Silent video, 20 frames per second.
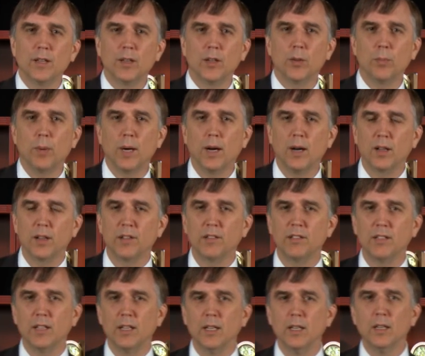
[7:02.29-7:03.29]
their
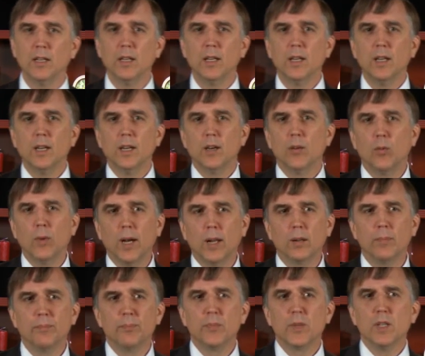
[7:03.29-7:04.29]
policy?
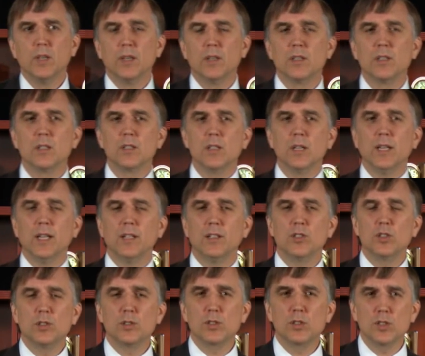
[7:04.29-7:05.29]
Well,
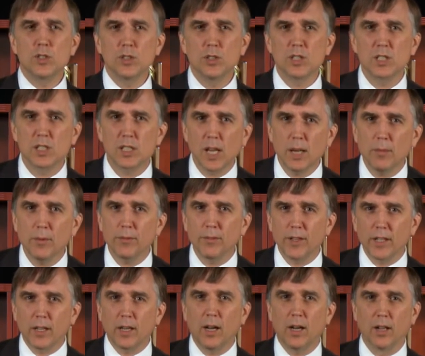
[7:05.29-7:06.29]
to some of
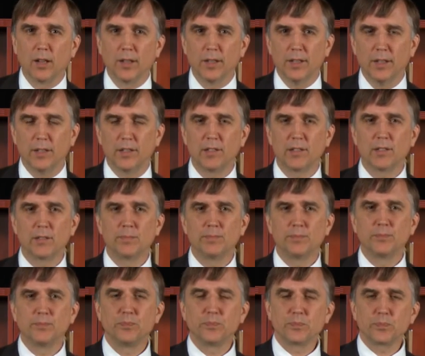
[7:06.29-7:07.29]
the colonists,
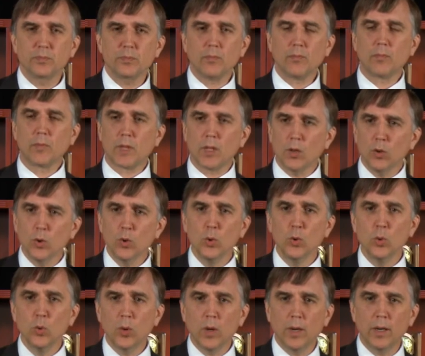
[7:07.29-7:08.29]

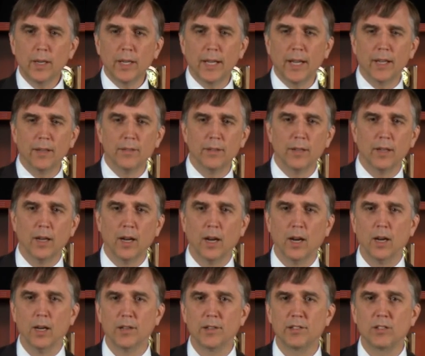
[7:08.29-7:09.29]
who again
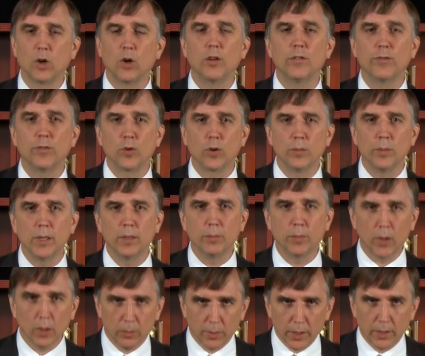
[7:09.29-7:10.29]
start forming
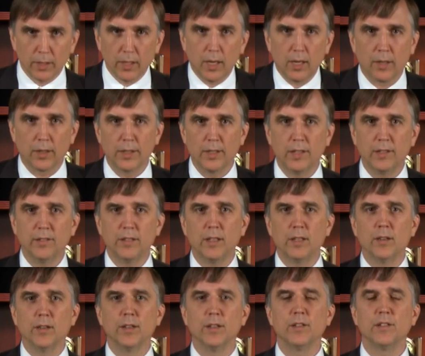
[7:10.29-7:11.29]
permanent colonies
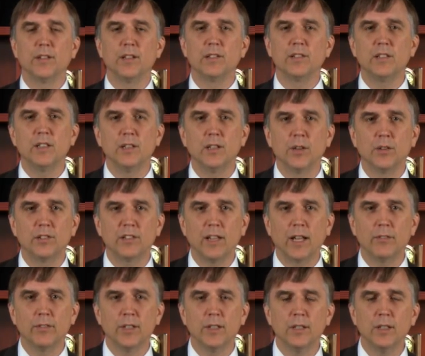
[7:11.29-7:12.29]
here in
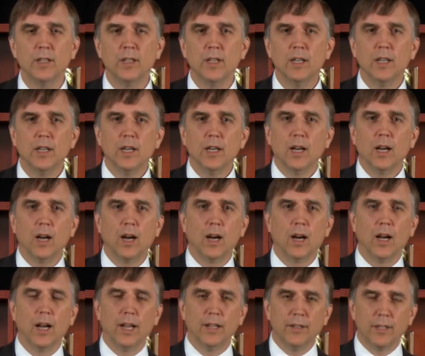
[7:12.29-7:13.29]
1607, and